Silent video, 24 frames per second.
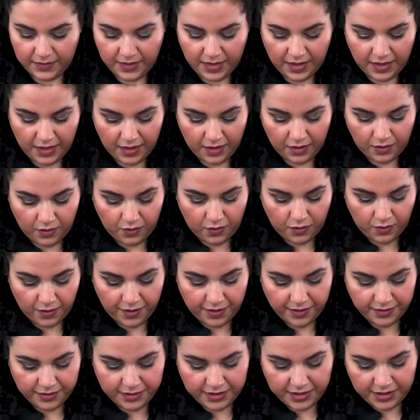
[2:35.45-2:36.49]
a
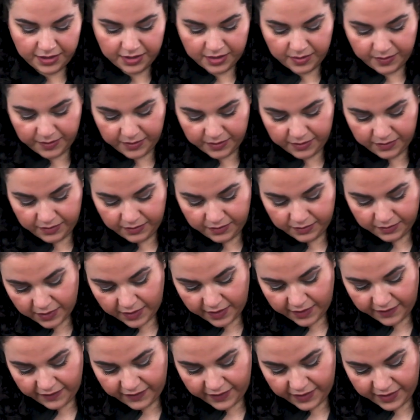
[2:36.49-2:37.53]
1/4 teaspoon
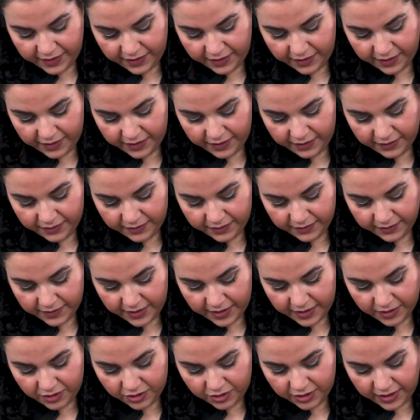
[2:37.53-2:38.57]
of vanilla.
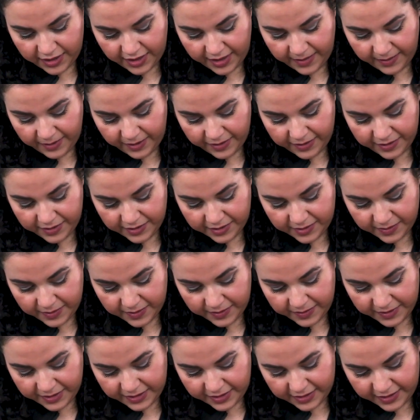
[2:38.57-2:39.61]
I usually eyeball this,
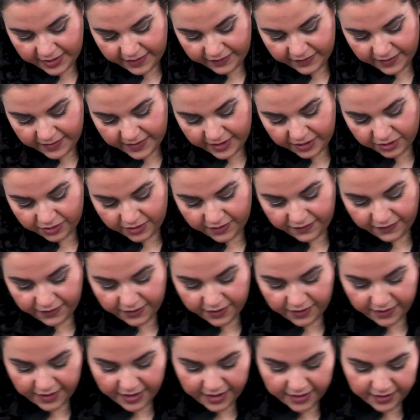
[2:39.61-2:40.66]
but because I have to measure it for
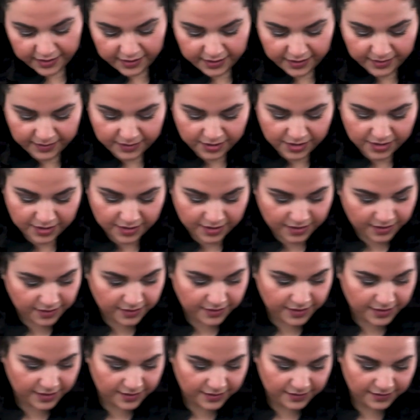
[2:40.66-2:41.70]
you guys, I'm just gonna go
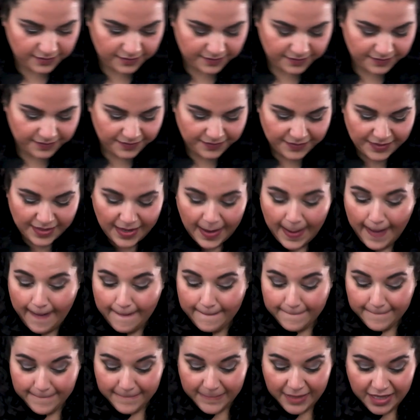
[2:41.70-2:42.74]
ahead
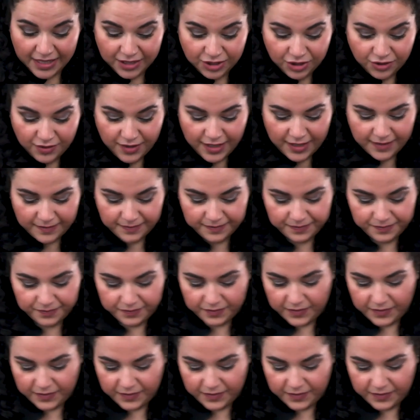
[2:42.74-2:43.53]
and measure it.